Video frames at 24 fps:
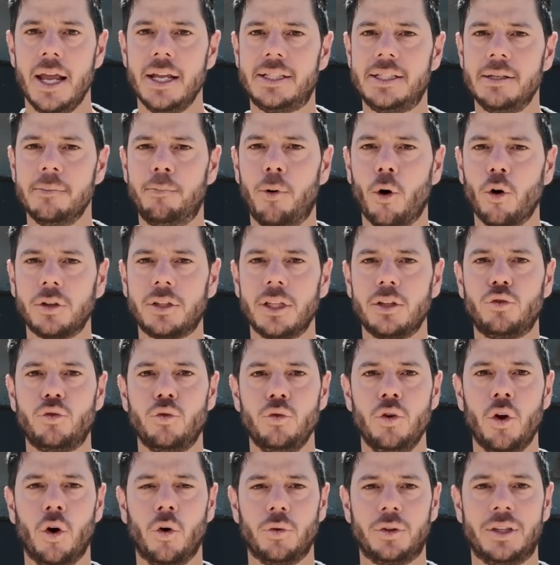It's important
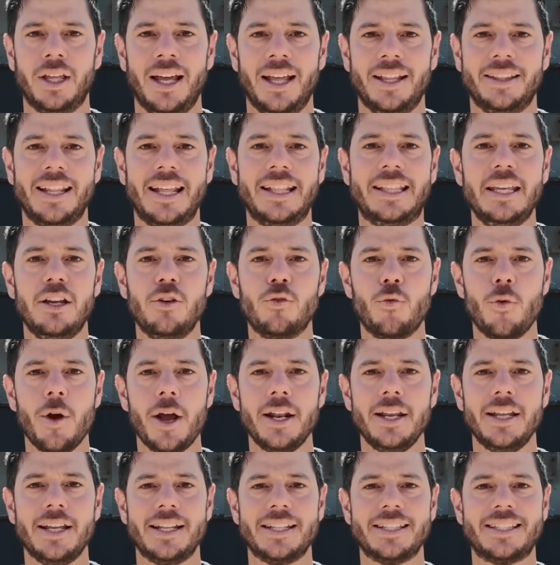to note that the
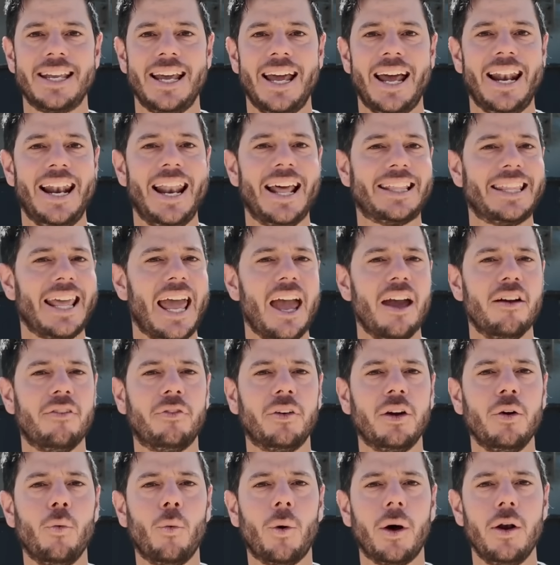Iranians let
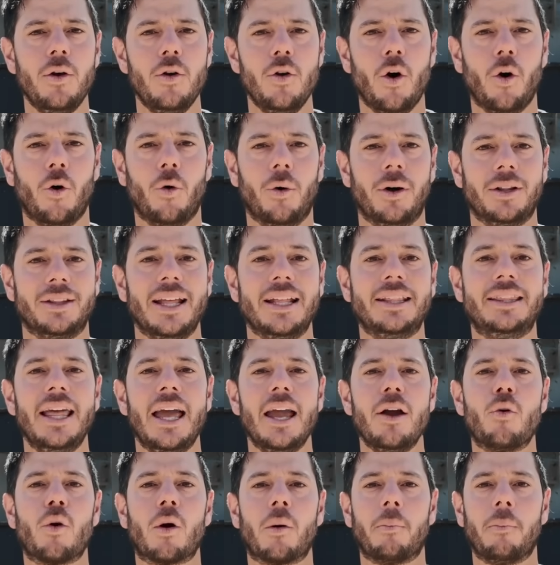everyone know that
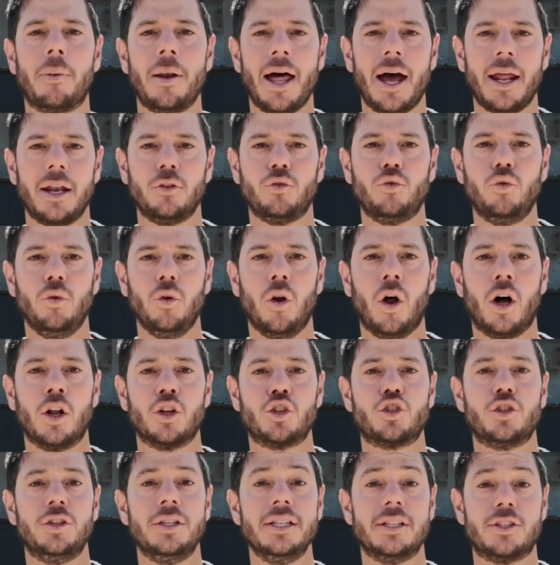they were planning to
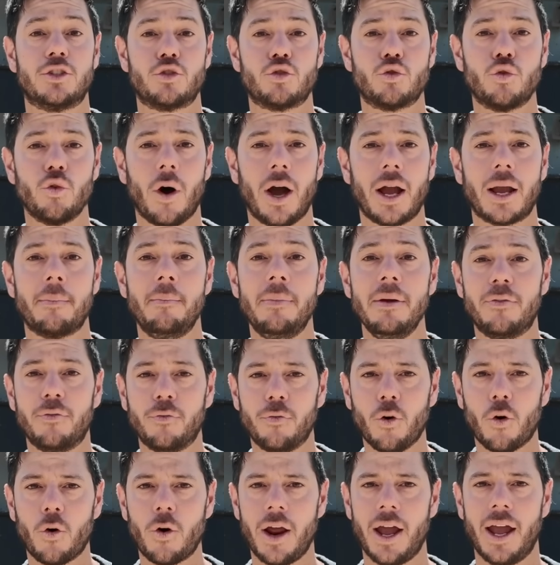launch this strike
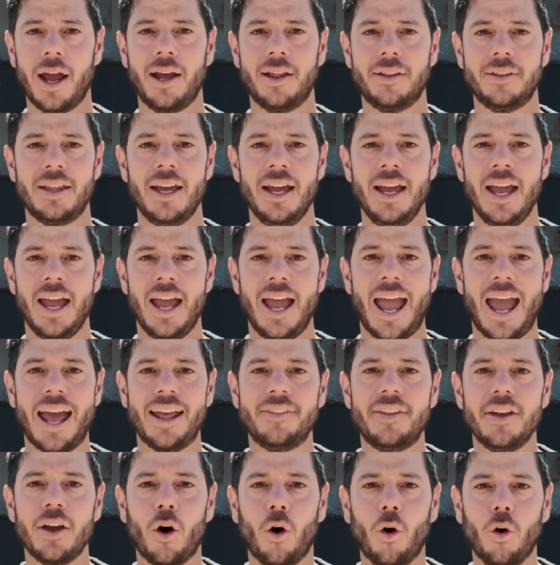beforehand,
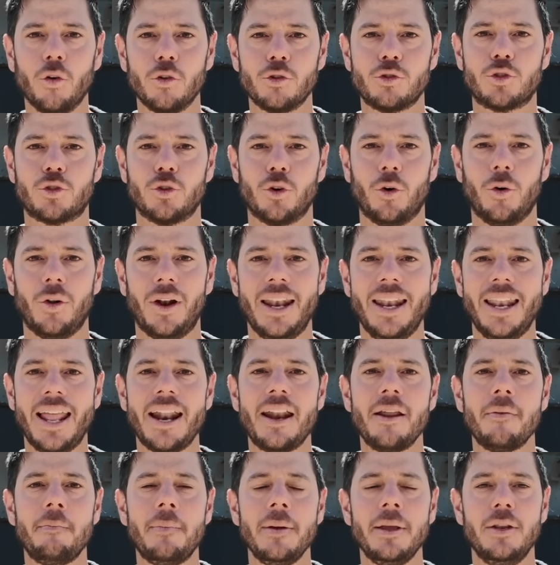and they also
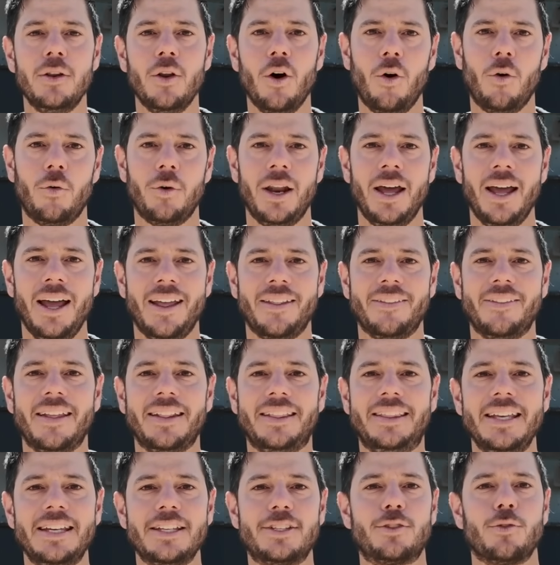let it be known
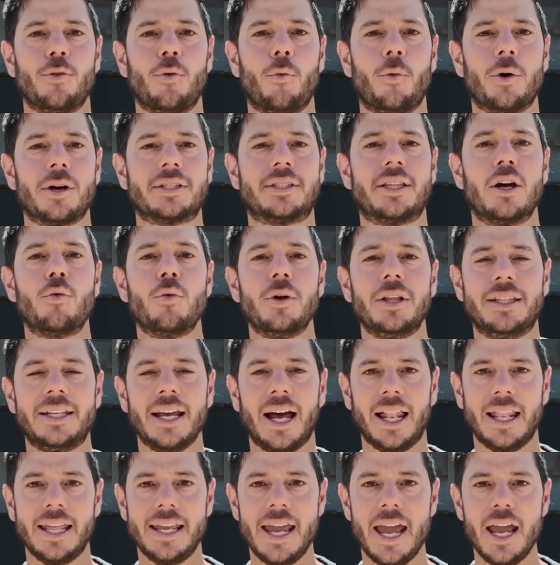that this was the
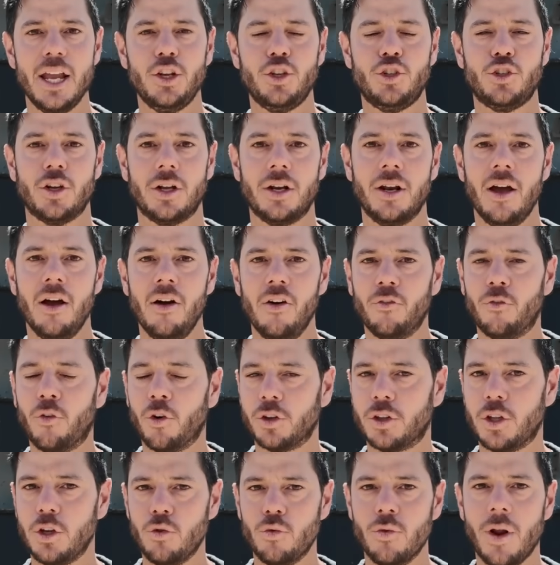retaliation
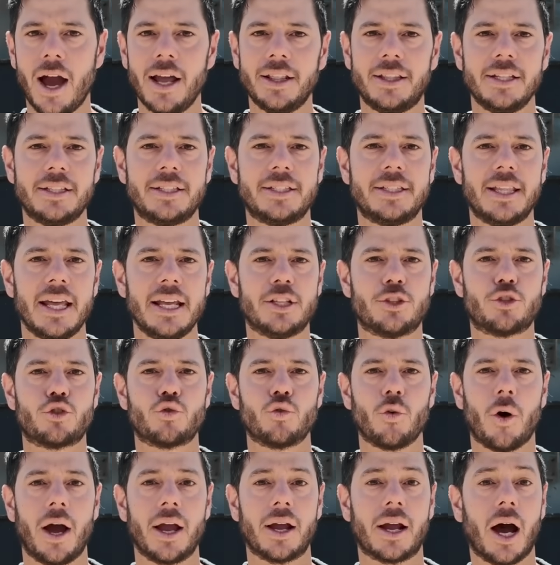for the United States
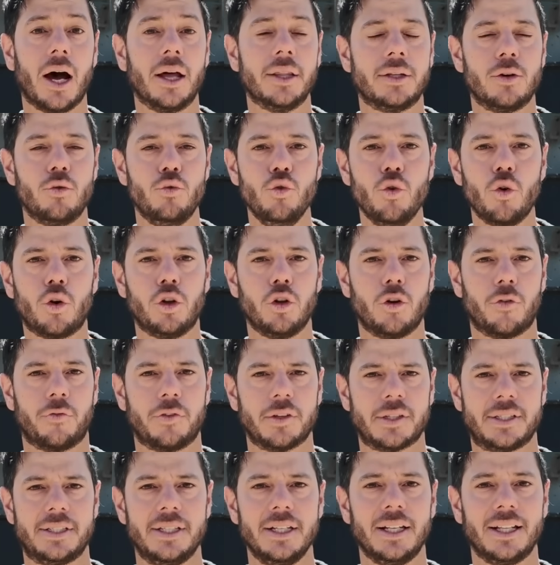strike on their nuclear
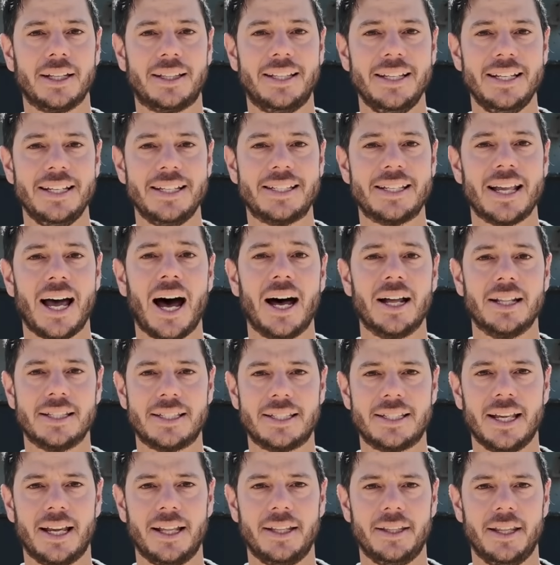facilities on
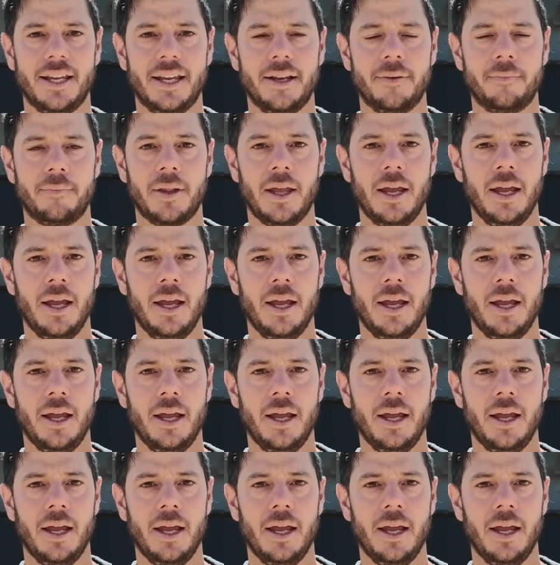Sunday.